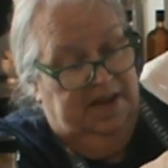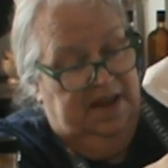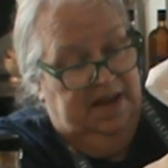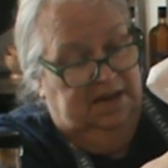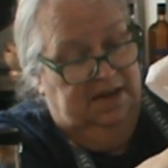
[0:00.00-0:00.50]

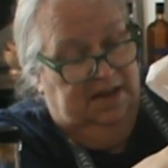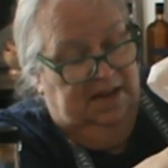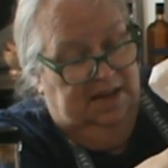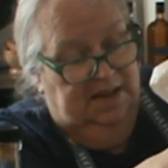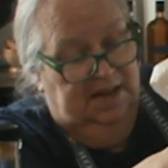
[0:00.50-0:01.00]
can.
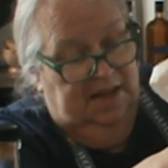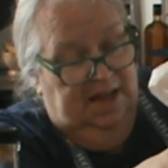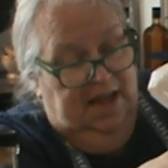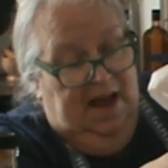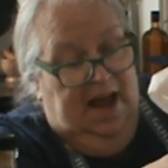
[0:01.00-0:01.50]

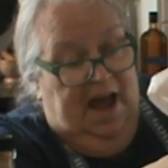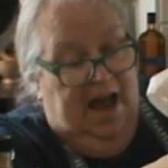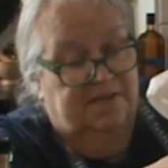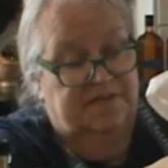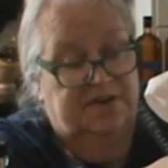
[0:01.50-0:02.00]

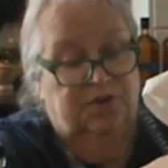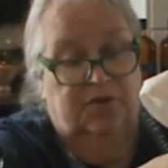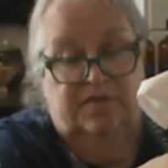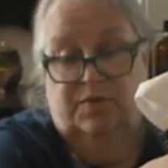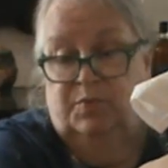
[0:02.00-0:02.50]
And vinegar
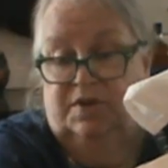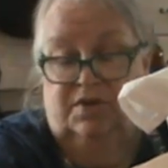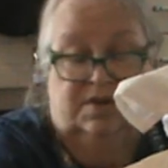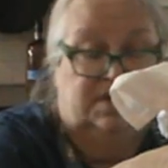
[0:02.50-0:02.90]
is a really good